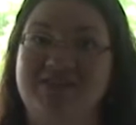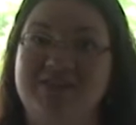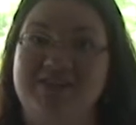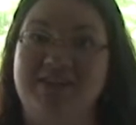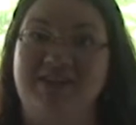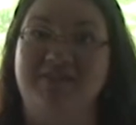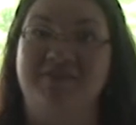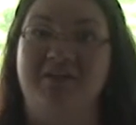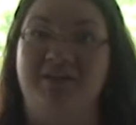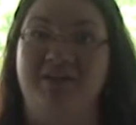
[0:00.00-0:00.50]
and
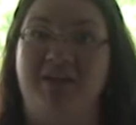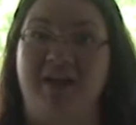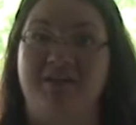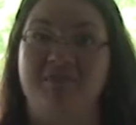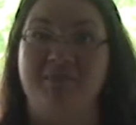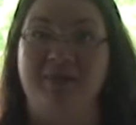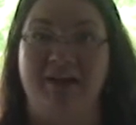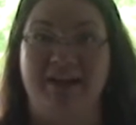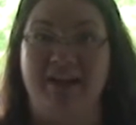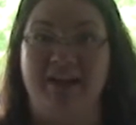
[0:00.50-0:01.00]
save a lot
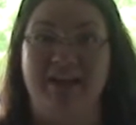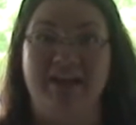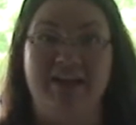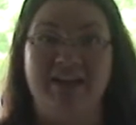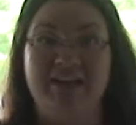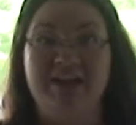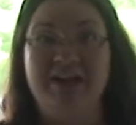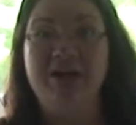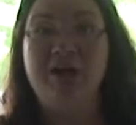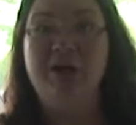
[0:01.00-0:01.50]
of money
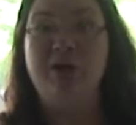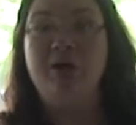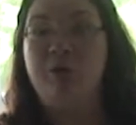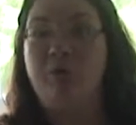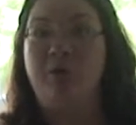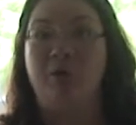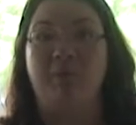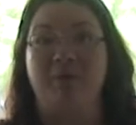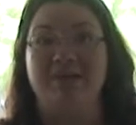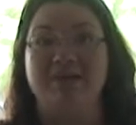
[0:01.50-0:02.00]
and
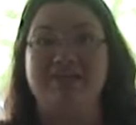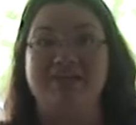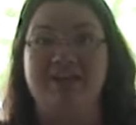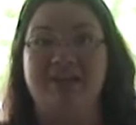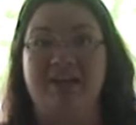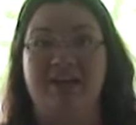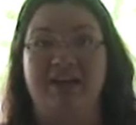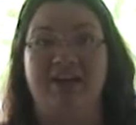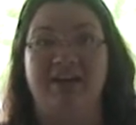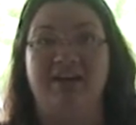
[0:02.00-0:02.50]
quit
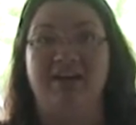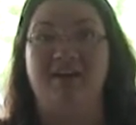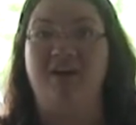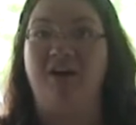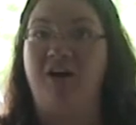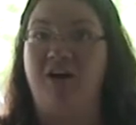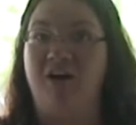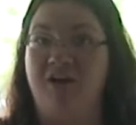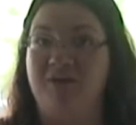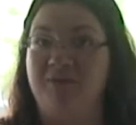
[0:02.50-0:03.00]
wasting
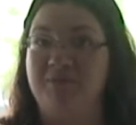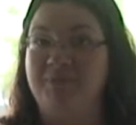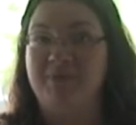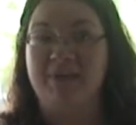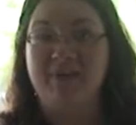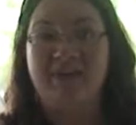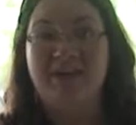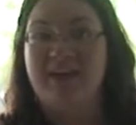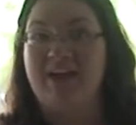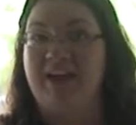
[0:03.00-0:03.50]
our
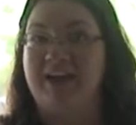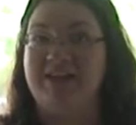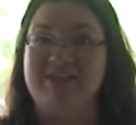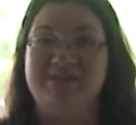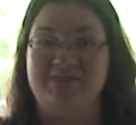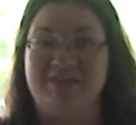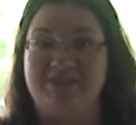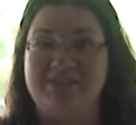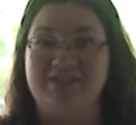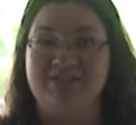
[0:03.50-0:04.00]

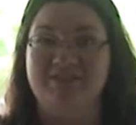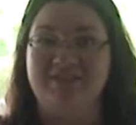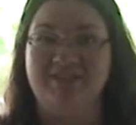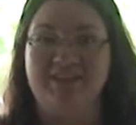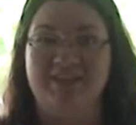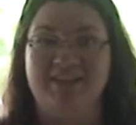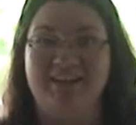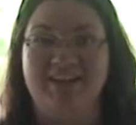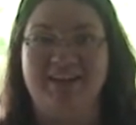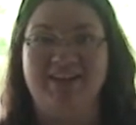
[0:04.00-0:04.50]

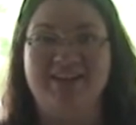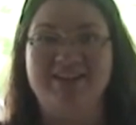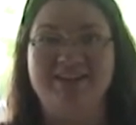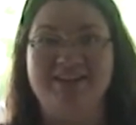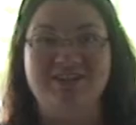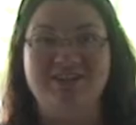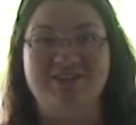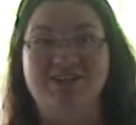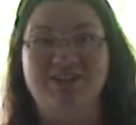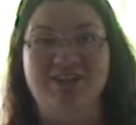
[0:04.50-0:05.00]
expensively
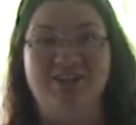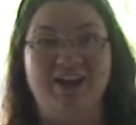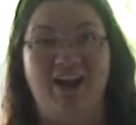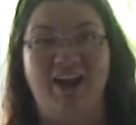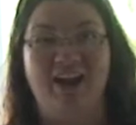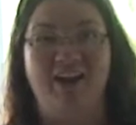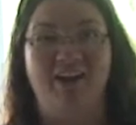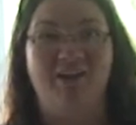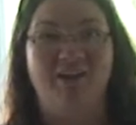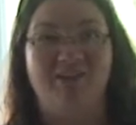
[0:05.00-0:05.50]
conditioned
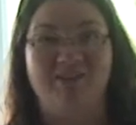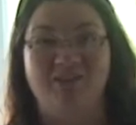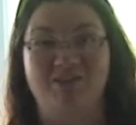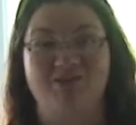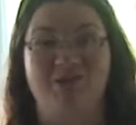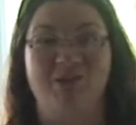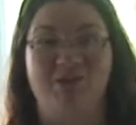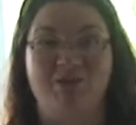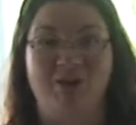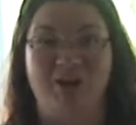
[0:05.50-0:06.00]
air
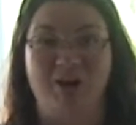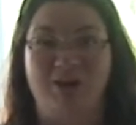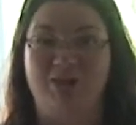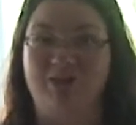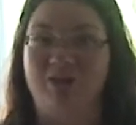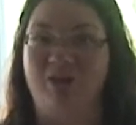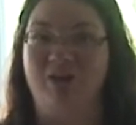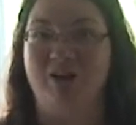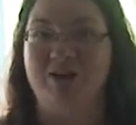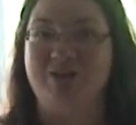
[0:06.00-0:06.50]
that we're running
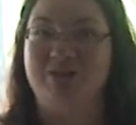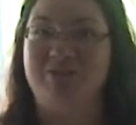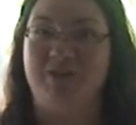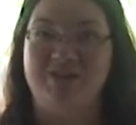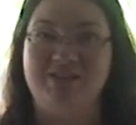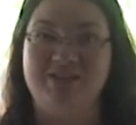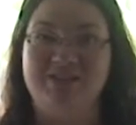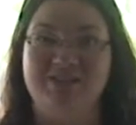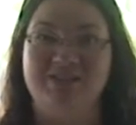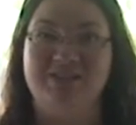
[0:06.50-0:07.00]
through our
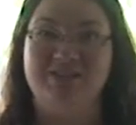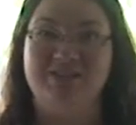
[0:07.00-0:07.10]
HVAC